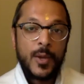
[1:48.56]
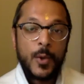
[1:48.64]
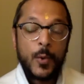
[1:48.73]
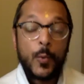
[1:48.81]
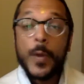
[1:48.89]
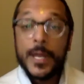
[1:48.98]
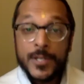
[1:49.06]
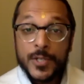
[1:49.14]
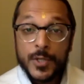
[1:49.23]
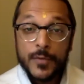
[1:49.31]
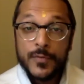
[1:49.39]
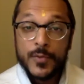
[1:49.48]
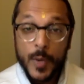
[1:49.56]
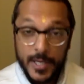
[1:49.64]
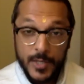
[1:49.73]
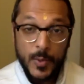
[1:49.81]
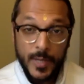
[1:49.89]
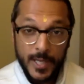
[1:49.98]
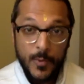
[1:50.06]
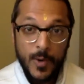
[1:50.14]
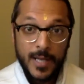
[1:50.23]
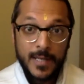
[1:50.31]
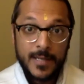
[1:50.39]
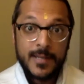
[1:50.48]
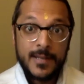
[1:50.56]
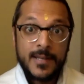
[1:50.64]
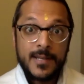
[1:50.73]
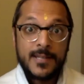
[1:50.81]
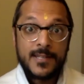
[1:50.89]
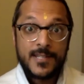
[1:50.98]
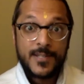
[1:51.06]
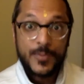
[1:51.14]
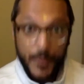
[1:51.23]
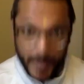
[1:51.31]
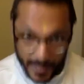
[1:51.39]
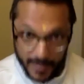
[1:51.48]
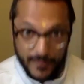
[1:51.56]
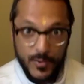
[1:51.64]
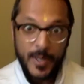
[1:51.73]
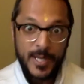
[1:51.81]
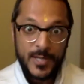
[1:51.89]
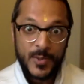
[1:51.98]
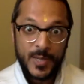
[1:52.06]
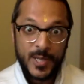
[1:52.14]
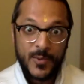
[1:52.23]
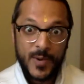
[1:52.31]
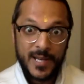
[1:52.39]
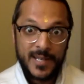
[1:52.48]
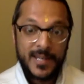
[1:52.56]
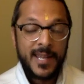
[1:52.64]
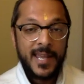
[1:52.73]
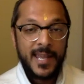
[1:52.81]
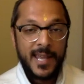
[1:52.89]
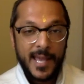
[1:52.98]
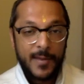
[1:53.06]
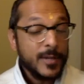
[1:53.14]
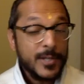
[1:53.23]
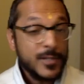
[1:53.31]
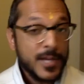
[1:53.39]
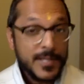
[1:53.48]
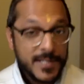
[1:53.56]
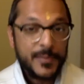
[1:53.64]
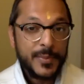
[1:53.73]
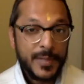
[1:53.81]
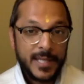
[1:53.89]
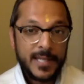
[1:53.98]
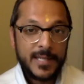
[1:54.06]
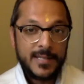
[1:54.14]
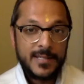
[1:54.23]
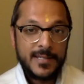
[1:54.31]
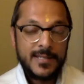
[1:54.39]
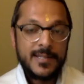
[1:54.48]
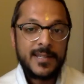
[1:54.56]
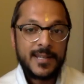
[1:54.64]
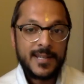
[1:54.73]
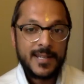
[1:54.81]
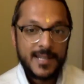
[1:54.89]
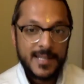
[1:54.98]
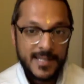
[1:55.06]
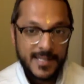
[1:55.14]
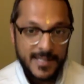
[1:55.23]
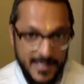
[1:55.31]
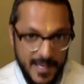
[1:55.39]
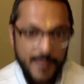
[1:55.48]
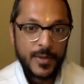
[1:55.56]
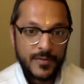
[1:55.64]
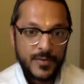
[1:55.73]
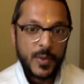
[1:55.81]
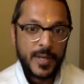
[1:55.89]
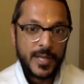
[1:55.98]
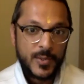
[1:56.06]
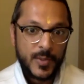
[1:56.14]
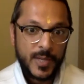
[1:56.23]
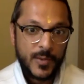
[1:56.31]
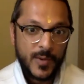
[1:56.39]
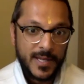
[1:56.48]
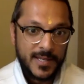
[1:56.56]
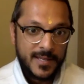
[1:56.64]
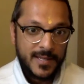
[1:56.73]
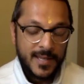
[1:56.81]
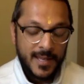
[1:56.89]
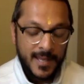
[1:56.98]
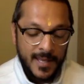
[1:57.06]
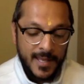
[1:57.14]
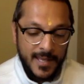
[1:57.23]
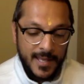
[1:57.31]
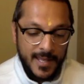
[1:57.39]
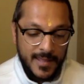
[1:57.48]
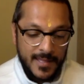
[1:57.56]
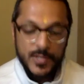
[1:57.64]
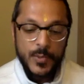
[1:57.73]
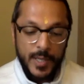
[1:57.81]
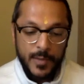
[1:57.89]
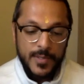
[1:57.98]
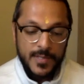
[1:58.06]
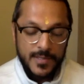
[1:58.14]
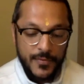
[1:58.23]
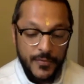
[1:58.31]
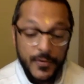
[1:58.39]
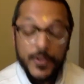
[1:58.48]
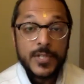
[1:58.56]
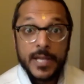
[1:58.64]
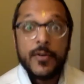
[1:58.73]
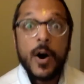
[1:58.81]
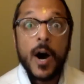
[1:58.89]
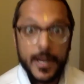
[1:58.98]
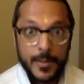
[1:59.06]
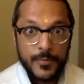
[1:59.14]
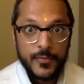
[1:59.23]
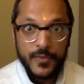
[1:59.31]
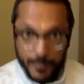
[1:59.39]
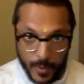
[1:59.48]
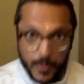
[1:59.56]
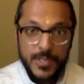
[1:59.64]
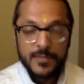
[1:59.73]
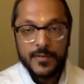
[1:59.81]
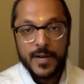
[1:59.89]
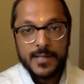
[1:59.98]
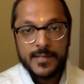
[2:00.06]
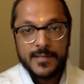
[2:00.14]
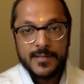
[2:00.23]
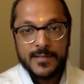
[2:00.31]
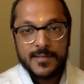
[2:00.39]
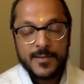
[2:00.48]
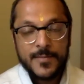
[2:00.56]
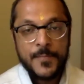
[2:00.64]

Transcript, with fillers: winter of 2021, spring of 2021, and we just completed summer of 2021. This week was the first day of autumn for most of us.